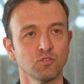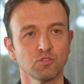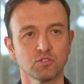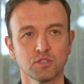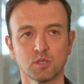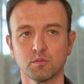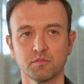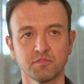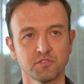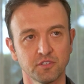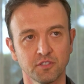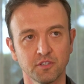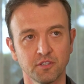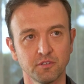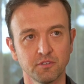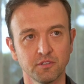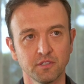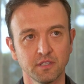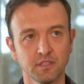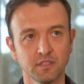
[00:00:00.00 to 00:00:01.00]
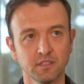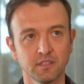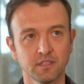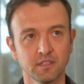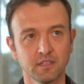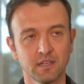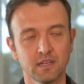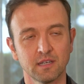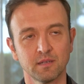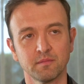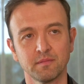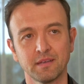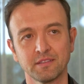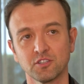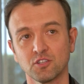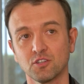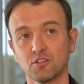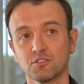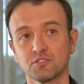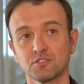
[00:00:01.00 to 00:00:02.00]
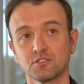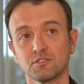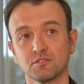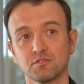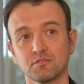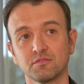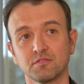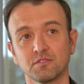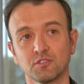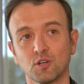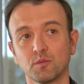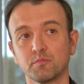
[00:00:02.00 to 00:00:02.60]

your type of security at the cost of